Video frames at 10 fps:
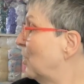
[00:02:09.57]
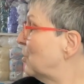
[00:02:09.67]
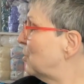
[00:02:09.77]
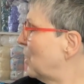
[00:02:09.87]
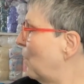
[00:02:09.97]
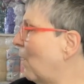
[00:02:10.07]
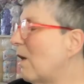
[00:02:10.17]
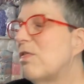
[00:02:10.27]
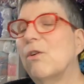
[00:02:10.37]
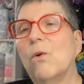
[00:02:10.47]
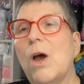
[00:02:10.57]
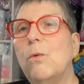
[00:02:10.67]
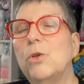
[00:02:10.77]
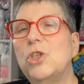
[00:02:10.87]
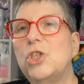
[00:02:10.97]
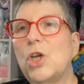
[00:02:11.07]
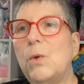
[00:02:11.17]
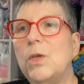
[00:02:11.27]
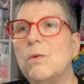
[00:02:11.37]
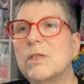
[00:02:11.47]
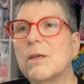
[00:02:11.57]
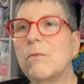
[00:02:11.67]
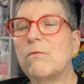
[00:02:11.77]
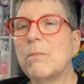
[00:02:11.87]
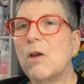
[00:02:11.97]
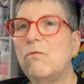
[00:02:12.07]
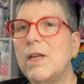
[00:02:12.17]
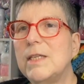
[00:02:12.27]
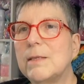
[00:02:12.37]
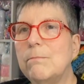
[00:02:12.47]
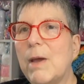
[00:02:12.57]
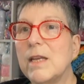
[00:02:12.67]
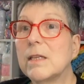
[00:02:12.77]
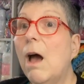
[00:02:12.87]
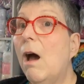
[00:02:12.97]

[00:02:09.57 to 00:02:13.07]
So I thought I would show you some of my recent makes.